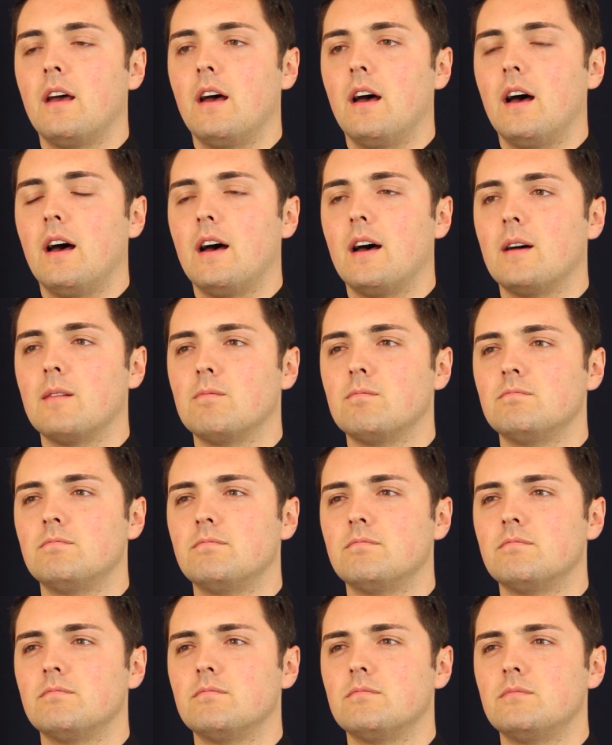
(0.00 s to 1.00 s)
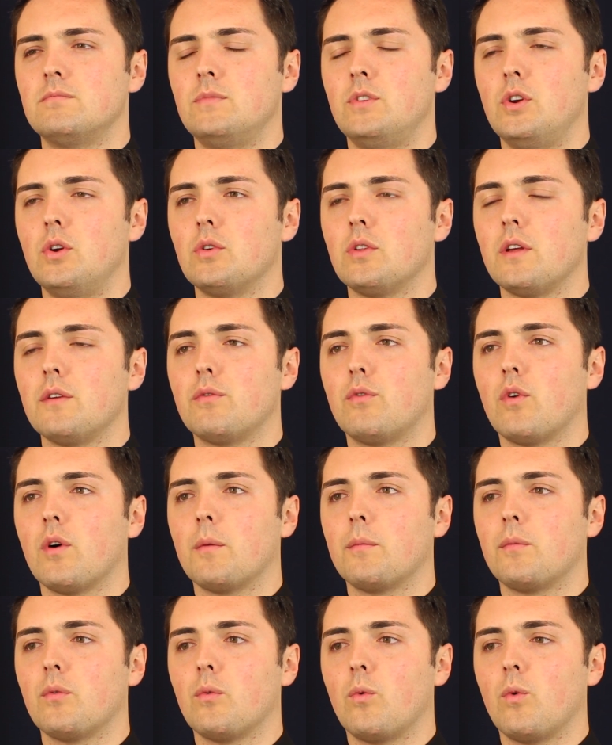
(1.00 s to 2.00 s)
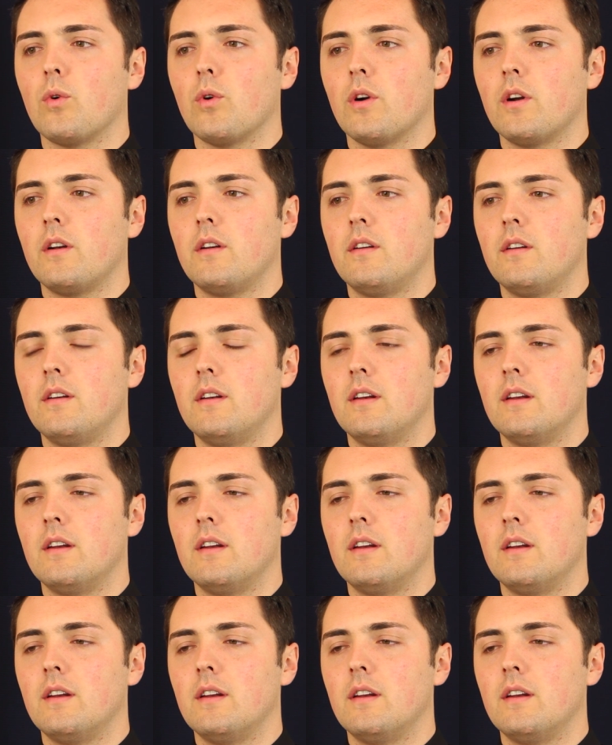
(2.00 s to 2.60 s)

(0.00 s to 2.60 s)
Newly formed ward.